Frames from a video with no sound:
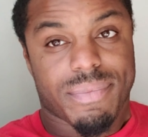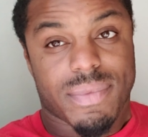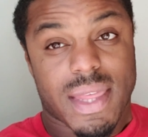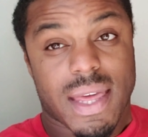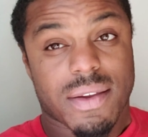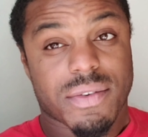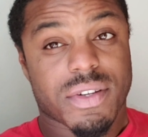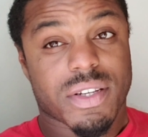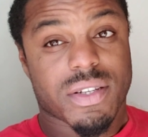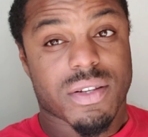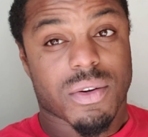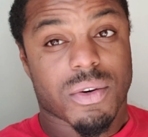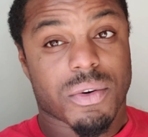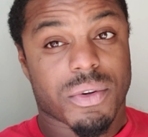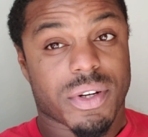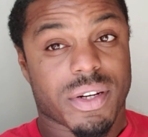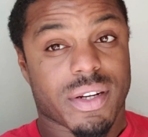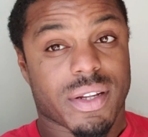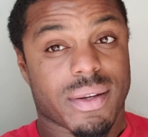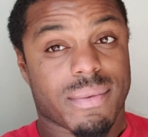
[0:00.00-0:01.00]
that's just to
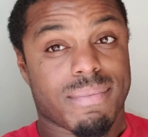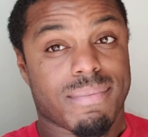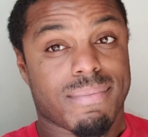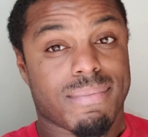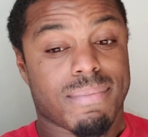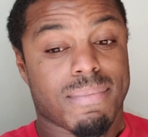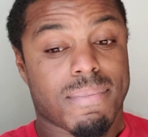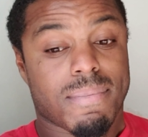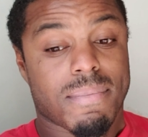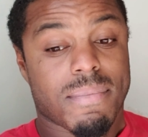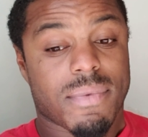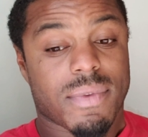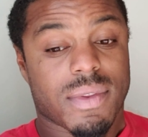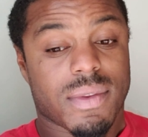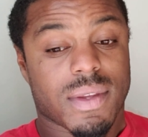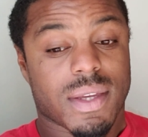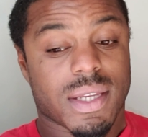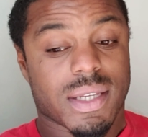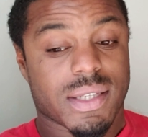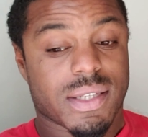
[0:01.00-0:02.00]
hold it up
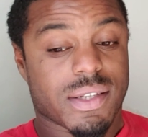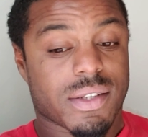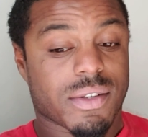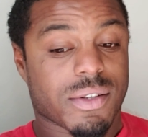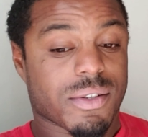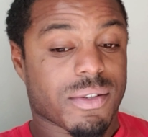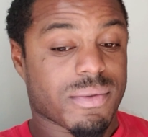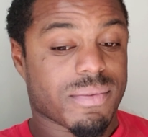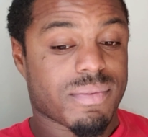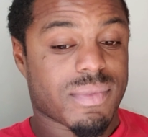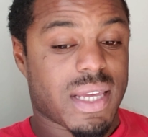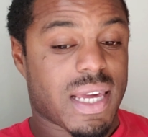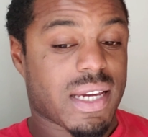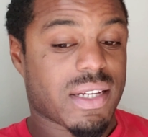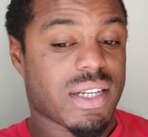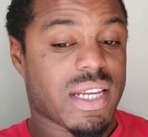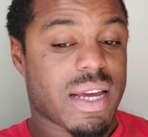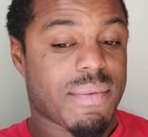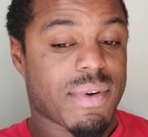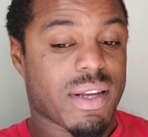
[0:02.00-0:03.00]
until I
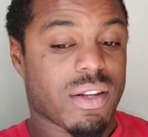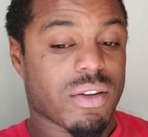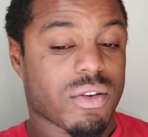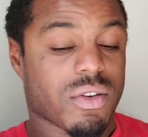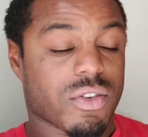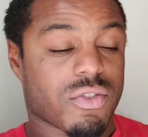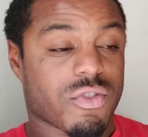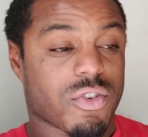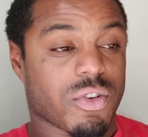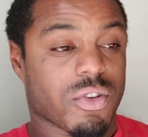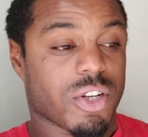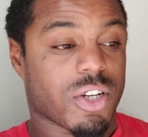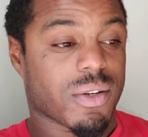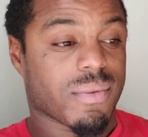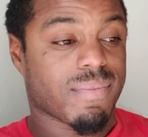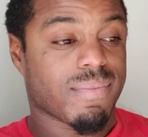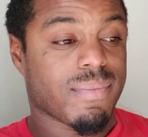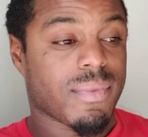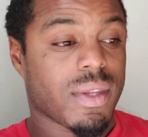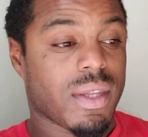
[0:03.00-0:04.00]
actually got my little control
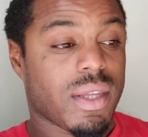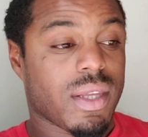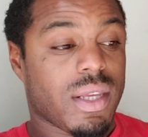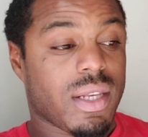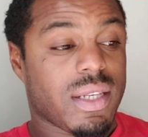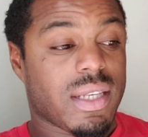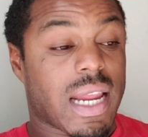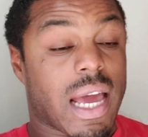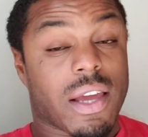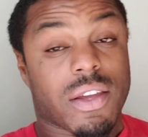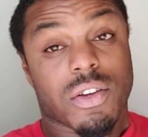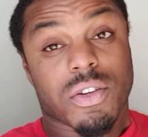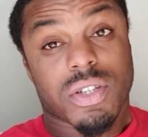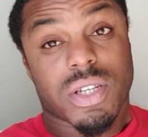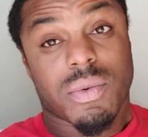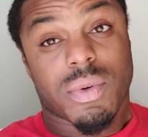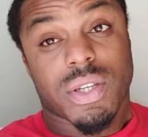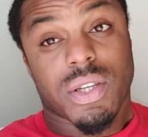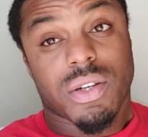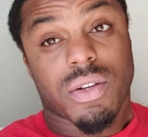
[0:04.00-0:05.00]
arm. Now,
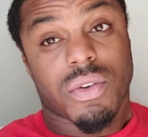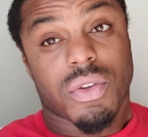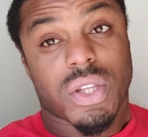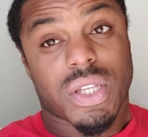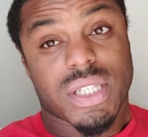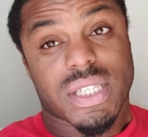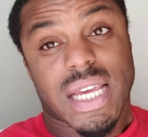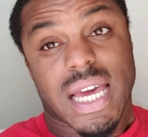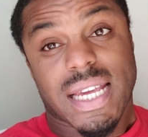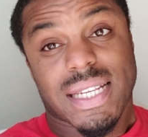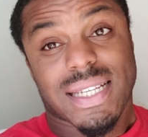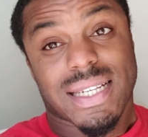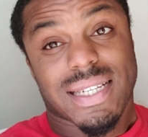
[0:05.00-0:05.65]
usually when you do this, I